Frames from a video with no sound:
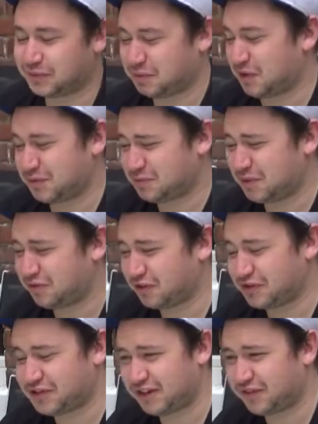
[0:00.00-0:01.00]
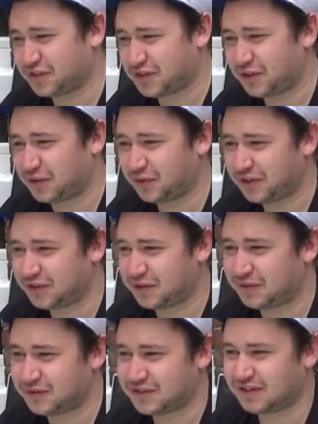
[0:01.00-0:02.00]
But it was my first ever show, and
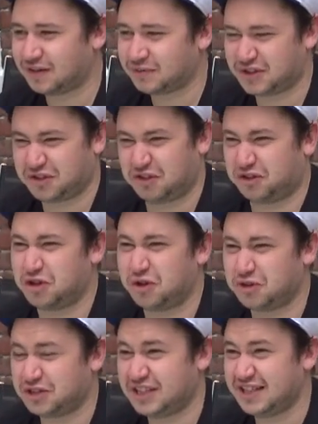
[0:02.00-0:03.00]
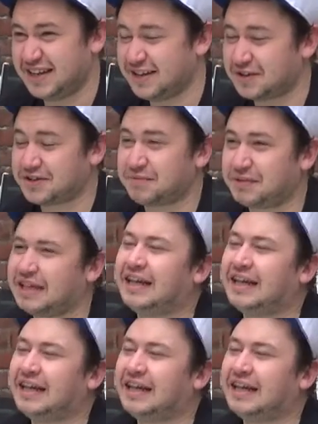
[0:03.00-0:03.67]
I was 13 or something.